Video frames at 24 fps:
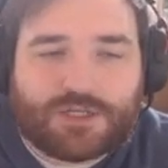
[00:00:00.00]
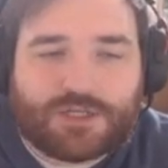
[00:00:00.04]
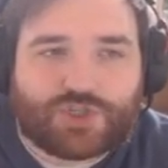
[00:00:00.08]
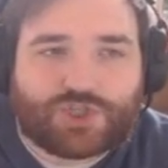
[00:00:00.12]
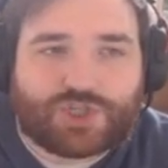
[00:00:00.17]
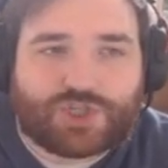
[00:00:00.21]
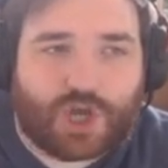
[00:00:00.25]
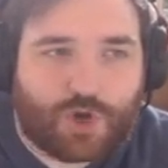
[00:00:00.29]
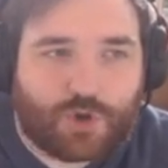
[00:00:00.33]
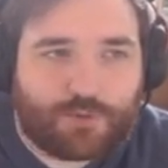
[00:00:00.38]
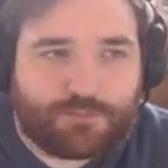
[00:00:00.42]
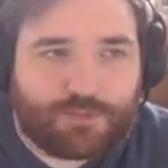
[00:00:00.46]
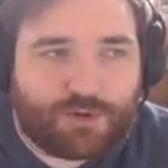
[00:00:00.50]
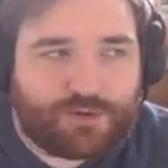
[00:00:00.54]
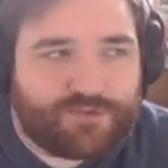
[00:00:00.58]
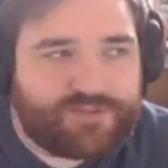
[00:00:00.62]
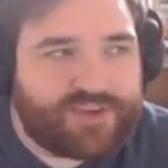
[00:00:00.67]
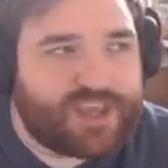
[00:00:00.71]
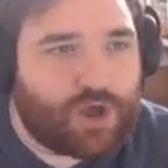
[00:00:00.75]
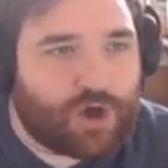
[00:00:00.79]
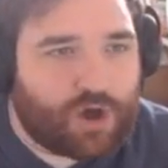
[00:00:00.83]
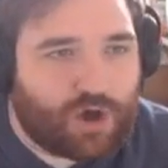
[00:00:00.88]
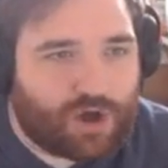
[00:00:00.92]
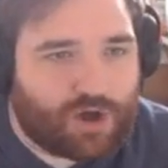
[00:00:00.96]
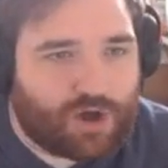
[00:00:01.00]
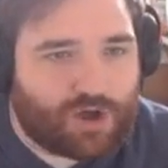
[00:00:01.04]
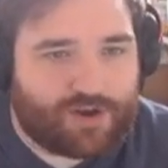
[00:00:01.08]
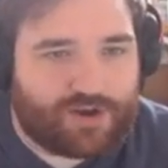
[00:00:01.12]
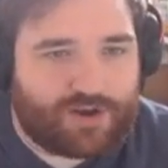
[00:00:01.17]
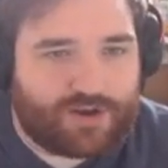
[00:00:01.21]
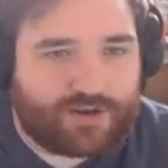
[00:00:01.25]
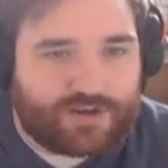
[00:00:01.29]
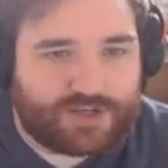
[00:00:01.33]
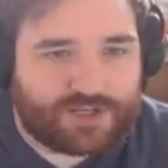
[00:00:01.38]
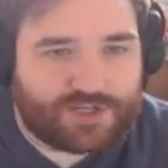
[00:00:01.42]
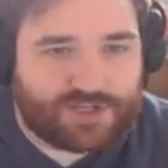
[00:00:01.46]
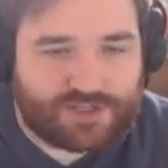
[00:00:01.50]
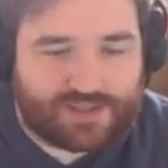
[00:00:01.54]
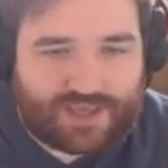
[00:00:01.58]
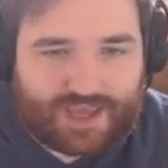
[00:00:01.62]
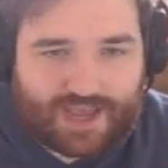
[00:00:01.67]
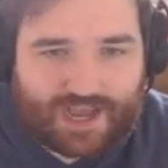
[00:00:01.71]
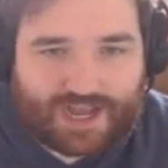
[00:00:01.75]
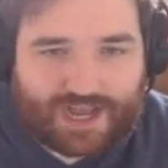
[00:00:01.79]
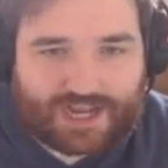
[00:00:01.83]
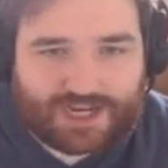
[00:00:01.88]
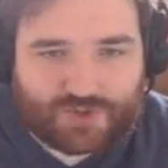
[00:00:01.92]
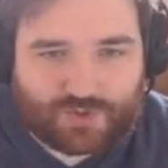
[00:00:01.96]
So, moving on to the
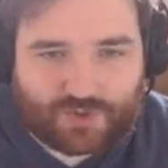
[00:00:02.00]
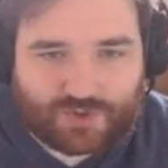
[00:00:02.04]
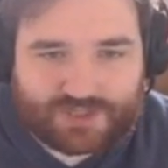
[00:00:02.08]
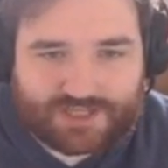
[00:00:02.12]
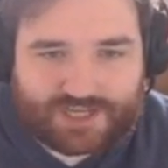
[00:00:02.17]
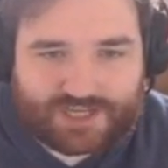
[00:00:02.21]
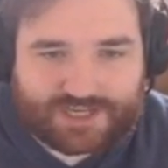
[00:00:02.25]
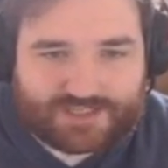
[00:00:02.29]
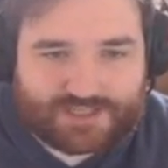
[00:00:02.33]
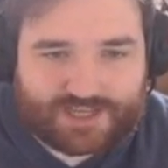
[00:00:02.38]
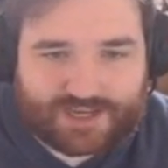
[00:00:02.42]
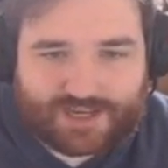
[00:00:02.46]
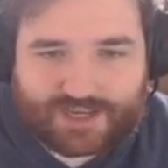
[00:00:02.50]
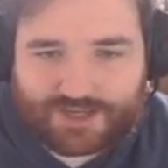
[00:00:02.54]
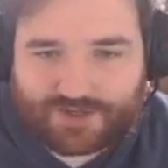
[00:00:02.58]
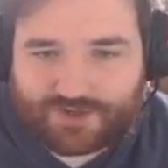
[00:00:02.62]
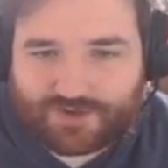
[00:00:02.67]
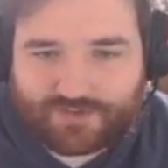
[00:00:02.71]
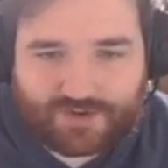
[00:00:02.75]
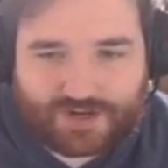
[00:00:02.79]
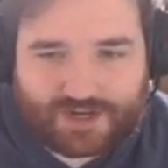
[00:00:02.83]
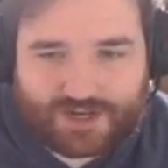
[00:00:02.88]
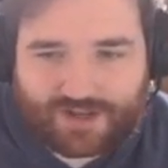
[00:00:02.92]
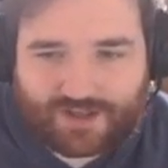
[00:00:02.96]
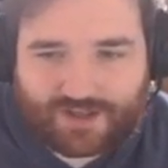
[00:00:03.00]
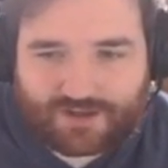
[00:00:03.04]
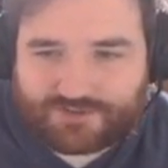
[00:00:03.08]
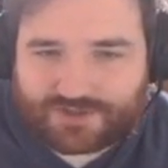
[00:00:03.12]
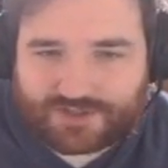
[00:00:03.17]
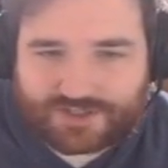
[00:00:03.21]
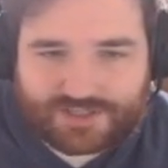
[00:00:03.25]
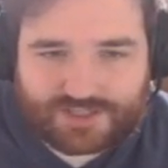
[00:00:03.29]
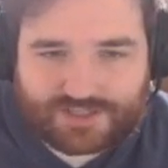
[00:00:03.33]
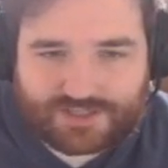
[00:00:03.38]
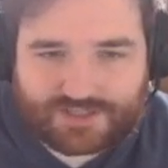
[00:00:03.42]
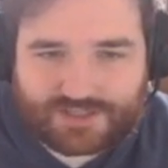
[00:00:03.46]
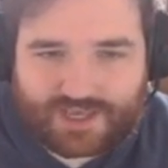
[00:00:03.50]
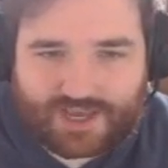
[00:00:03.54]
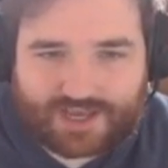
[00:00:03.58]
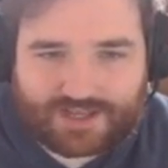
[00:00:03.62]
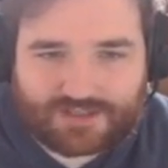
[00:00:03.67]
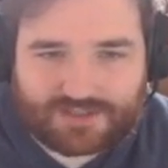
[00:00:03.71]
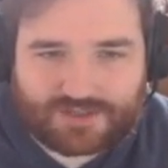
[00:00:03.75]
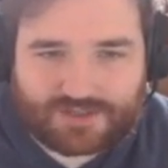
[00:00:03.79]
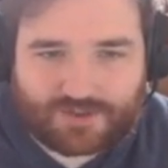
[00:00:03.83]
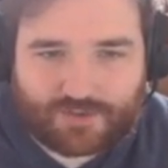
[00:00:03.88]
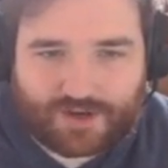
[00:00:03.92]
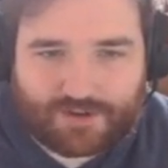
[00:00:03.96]
actual deck tech, I do really love just this
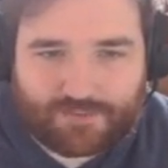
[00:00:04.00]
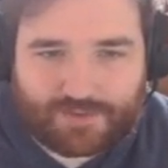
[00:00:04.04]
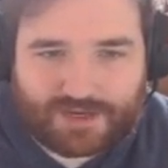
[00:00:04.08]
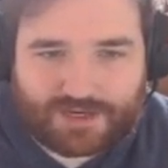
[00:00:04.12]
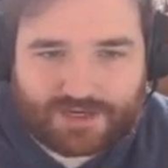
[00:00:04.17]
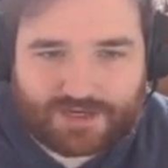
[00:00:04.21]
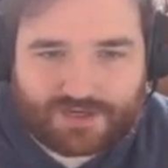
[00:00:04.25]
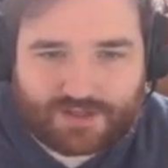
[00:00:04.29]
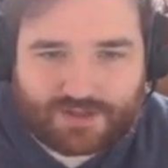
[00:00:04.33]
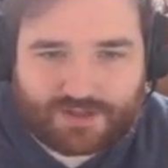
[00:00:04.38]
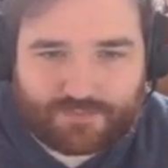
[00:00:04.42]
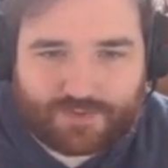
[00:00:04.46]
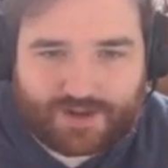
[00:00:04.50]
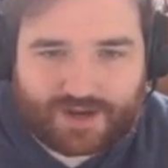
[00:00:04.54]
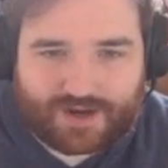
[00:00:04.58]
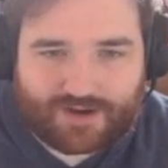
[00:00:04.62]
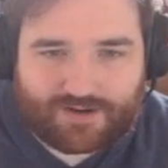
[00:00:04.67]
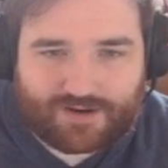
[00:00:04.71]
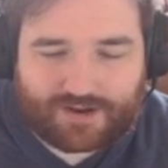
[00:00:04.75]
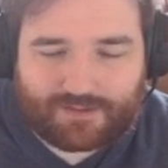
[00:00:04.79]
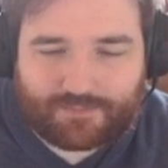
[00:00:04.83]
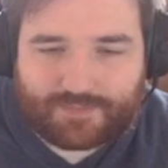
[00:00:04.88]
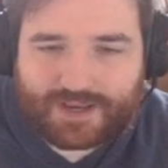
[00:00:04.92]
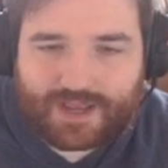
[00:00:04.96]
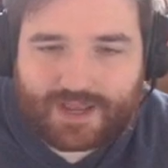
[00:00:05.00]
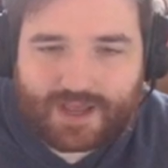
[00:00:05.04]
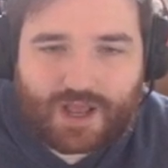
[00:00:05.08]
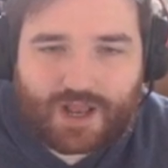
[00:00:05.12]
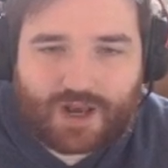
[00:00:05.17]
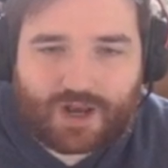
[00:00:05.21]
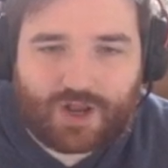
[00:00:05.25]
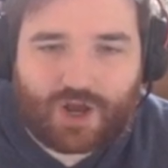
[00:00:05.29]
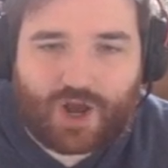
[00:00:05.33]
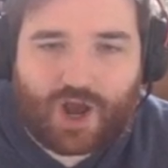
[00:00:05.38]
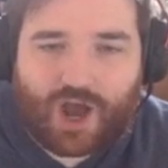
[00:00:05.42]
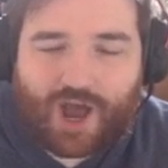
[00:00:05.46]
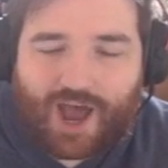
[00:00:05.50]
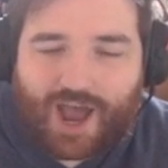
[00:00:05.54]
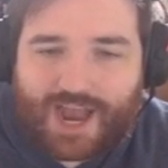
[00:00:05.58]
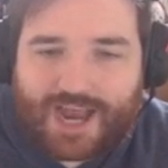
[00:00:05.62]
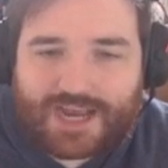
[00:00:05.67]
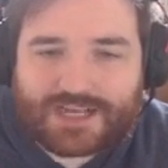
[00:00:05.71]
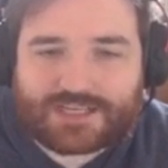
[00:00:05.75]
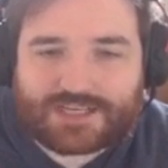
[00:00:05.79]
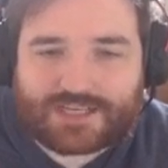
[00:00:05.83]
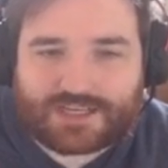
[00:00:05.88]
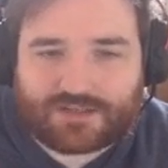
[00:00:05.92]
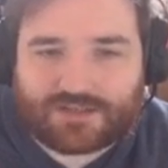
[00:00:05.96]
Katsu animation in the background. I mean, look,
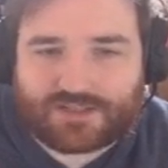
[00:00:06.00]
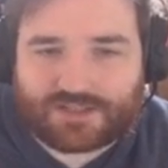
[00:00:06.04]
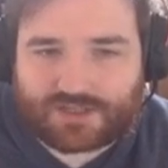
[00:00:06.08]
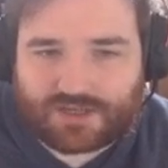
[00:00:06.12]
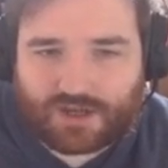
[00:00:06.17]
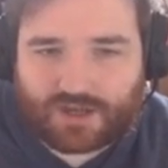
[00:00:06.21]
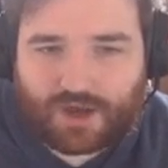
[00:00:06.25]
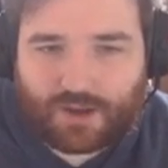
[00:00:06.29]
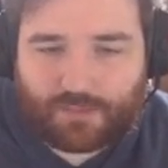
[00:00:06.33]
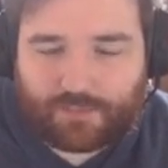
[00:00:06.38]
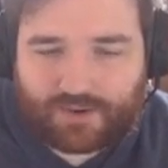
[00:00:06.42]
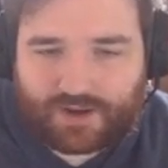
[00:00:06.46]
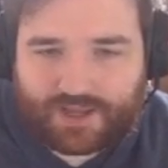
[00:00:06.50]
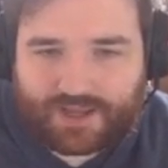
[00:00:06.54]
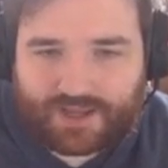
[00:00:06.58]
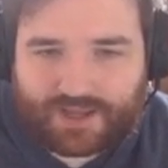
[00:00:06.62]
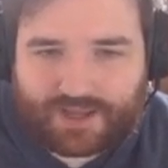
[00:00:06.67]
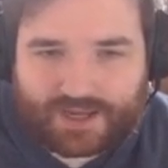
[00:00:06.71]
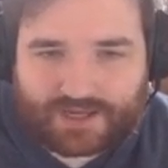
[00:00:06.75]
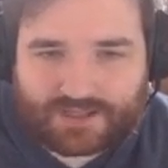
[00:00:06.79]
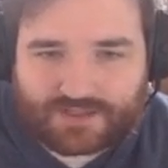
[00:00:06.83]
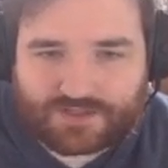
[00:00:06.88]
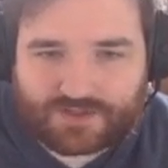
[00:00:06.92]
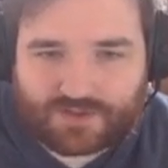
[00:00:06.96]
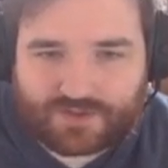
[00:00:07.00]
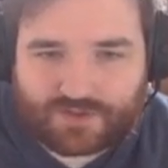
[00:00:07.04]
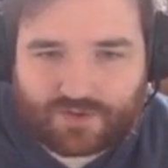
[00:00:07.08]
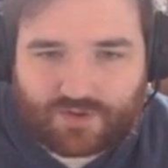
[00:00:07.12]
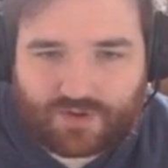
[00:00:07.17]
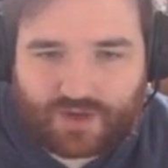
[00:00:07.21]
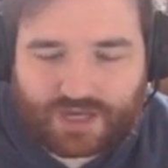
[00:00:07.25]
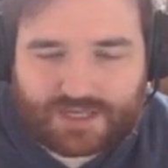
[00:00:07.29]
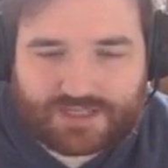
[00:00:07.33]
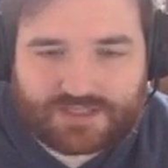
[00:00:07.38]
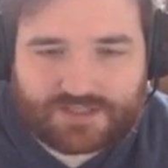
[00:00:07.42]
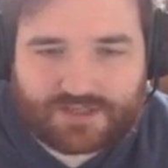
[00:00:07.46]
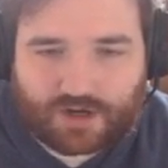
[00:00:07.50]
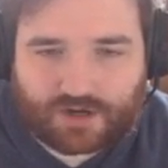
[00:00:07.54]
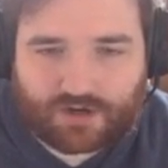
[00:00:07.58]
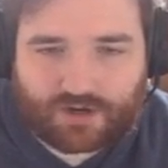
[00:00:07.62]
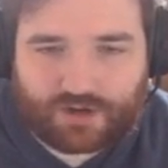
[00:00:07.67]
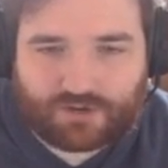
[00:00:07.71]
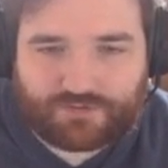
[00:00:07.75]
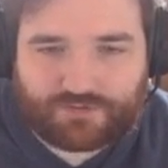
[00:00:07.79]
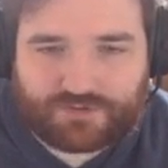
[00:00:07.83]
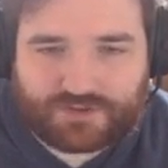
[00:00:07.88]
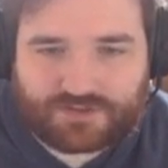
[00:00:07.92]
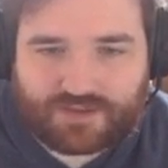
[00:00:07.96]
I didn't start playing Katsu. I started
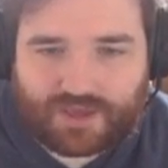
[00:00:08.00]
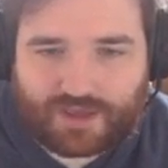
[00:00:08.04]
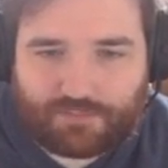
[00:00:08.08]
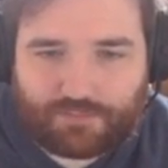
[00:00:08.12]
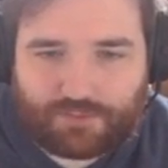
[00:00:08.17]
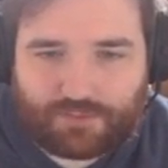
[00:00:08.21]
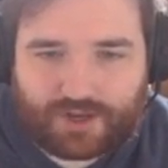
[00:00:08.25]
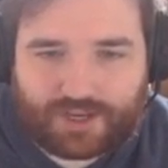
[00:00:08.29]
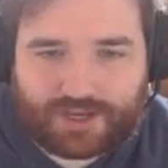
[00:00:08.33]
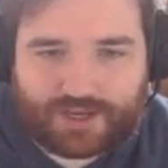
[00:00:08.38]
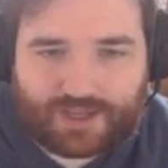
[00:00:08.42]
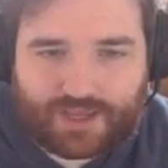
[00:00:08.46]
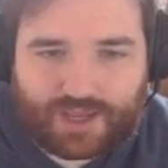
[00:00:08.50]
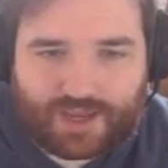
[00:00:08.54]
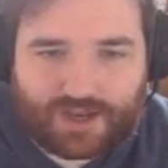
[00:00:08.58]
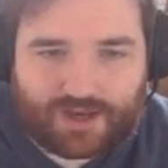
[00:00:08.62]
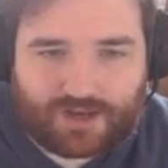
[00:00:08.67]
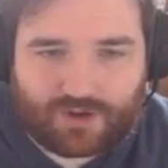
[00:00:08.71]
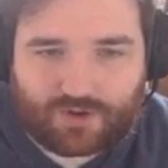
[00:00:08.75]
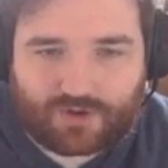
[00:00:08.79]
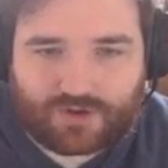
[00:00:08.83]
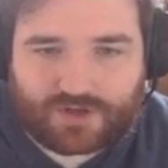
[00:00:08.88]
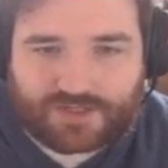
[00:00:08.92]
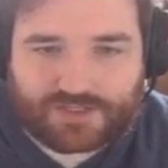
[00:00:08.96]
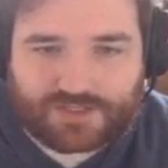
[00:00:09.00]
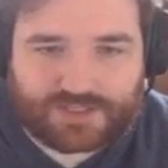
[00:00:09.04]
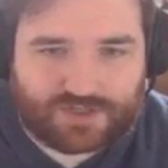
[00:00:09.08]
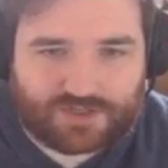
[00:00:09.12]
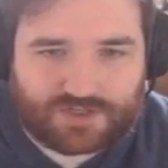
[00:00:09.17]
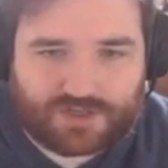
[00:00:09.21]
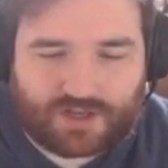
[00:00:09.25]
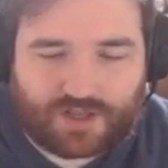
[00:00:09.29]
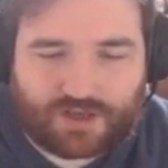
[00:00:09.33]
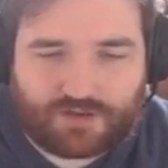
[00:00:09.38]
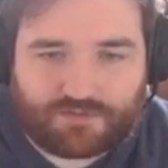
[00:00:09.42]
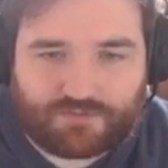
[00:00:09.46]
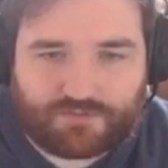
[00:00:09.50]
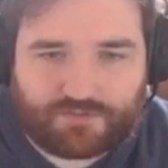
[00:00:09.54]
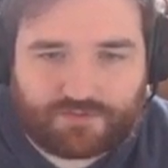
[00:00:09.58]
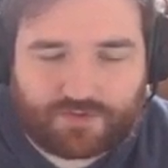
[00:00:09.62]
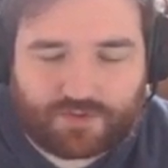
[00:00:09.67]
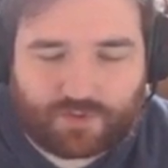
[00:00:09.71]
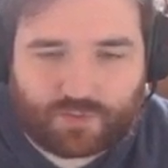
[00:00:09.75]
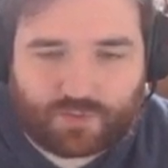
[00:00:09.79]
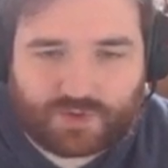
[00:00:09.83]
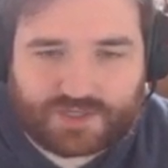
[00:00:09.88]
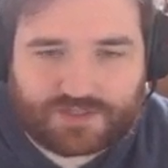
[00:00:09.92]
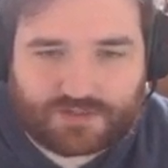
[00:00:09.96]
off this game playing Kano because I just love
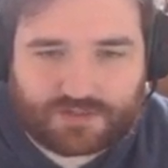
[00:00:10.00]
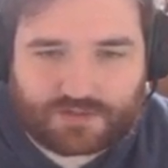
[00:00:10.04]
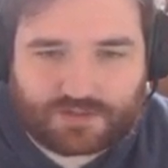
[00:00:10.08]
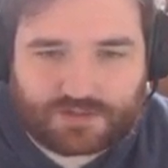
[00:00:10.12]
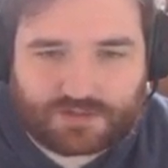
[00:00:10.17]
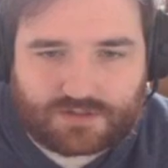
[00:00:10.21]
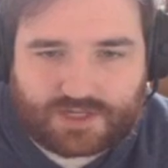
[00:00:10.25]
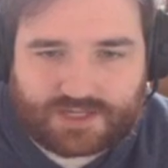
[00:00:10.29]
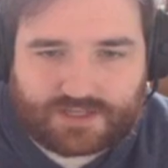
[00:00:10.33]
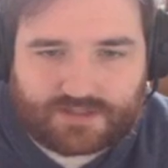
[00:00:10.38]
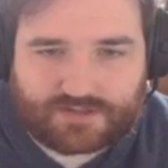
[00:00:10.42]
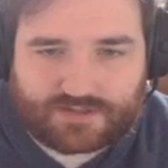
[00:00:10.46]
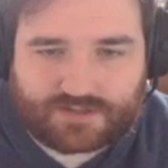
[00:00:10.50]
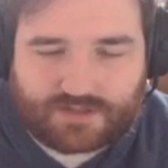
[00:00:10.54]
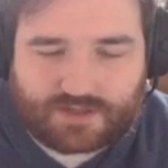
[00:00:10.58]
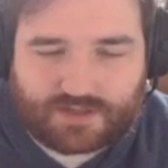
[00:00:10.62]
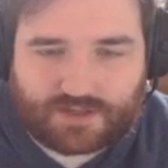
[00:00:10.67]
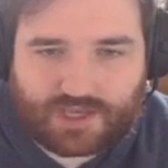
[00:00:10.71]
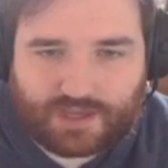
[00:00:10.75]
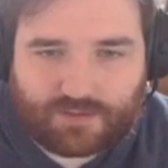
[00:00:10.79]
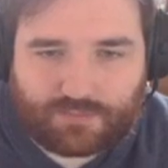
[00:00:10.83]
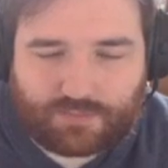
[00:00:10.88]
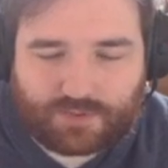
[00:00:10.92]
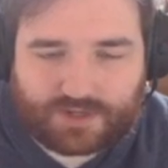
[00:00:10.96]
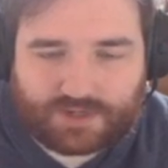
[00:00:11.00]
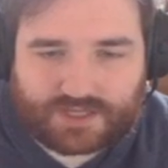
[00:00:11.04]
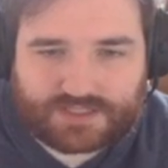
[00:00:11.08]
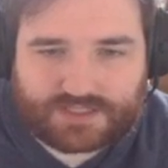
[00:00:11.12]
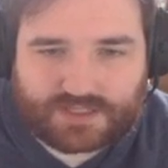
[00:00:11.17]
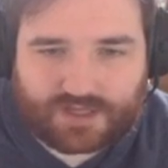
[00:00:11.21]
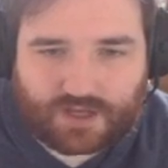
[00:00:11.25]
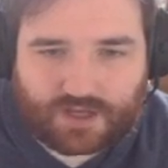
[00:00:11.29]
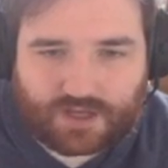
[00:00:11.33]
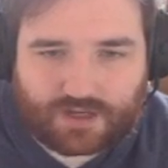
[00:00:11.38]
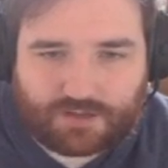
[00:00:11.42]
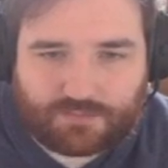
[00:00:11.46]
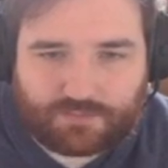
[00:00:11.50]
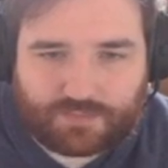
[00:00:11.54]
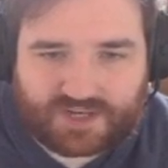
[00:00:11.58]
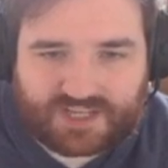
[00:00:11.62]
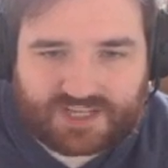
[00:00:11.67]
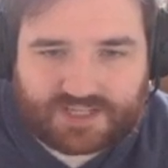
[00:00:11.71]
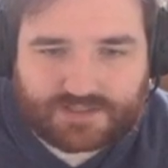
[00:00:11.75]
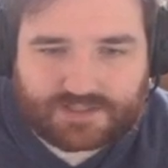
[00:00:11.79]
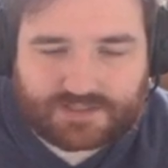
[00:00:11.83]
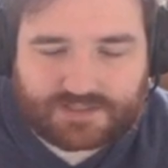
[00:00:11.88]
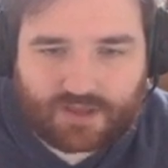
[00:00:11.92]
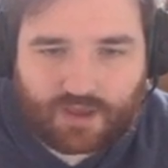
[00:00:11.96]
the wizard instant gameplay style in
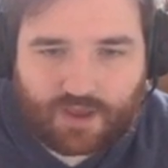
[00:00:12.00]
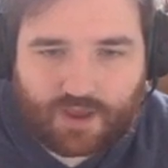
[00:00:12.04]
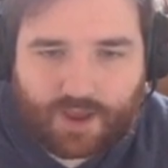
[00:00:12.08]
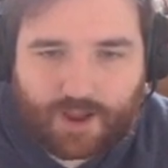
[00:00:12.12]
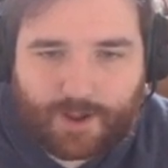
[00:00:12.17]
Blitz.